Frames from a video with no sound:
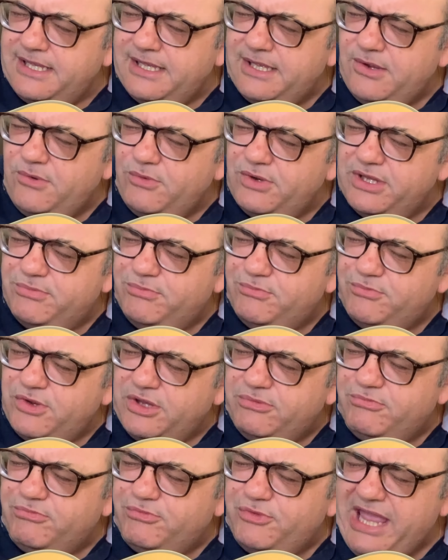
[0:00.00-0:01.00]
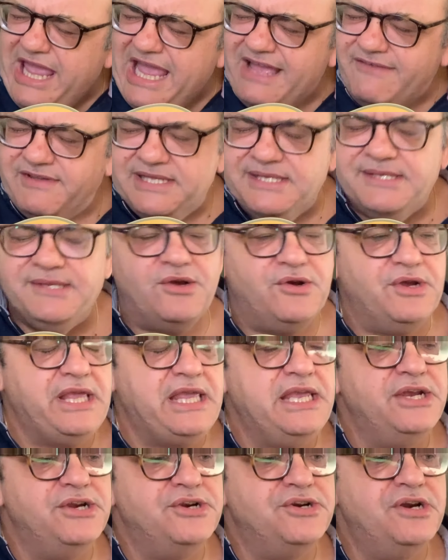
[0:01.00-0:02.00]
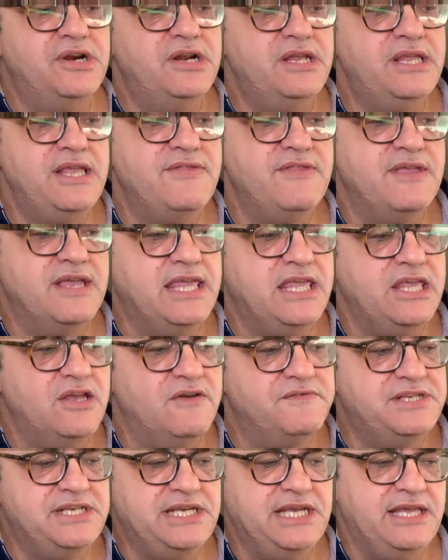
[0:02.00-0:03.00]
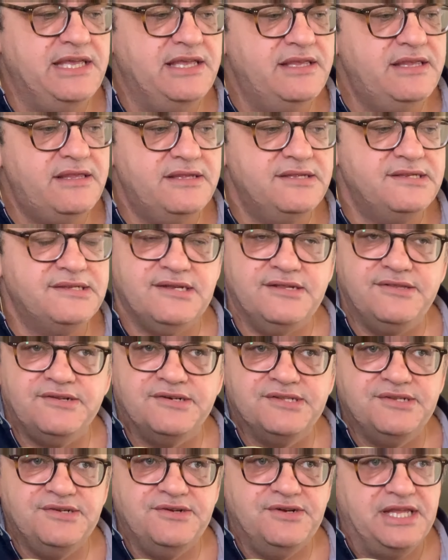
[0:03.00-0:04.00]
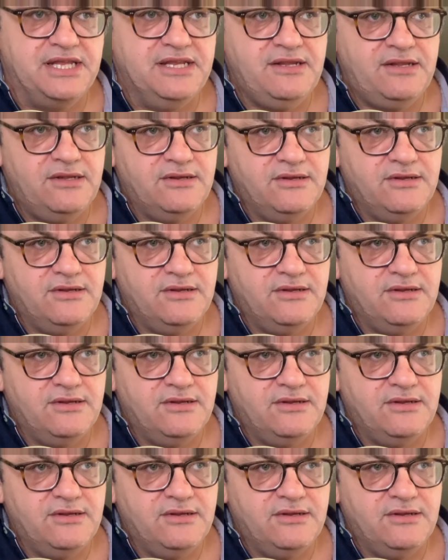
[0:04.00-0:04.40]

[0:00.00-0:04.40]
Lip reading: what we have a song here in the key of G, a standard tuning,